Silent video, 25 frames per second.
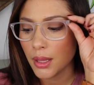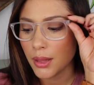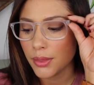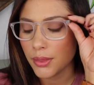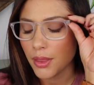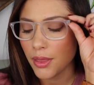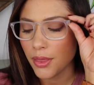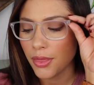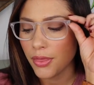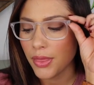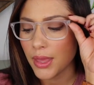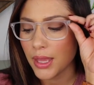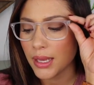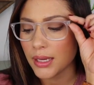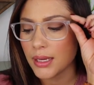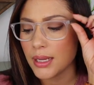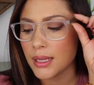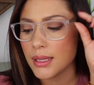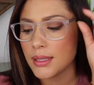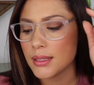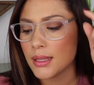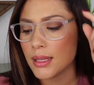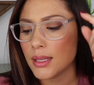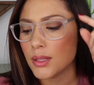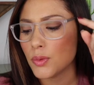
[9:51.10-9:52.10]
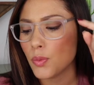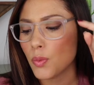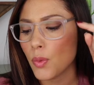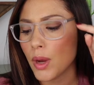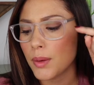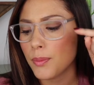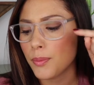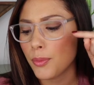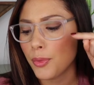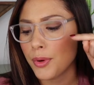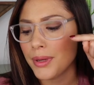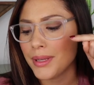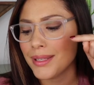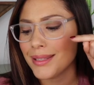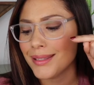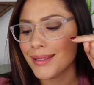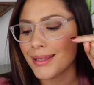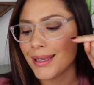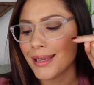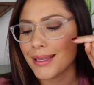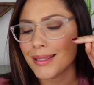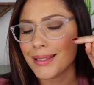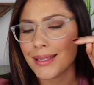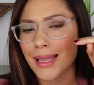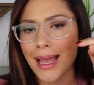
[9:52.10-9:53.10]
The thickness is one point
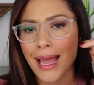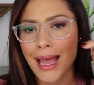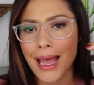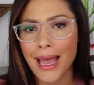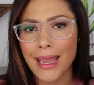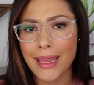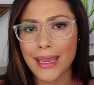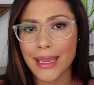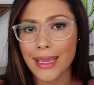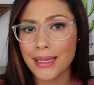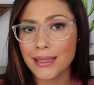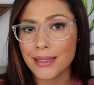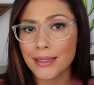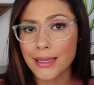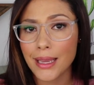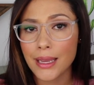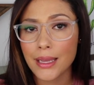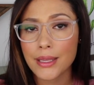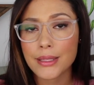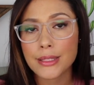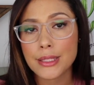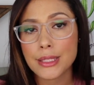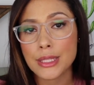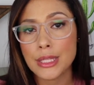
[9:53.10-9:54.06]
six high index.